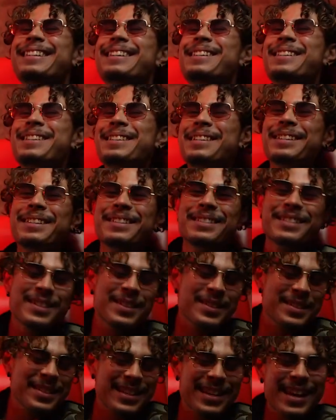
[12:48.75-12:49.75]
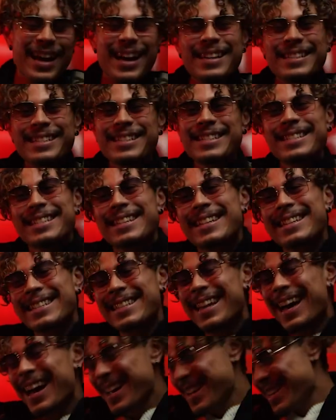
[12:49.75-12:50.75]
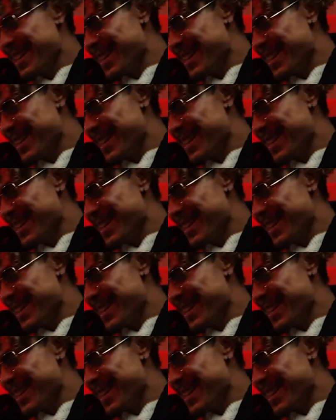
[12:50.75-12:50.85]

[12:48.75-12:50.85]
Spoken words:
Yo, shout out to Tekashi 6ix9ine.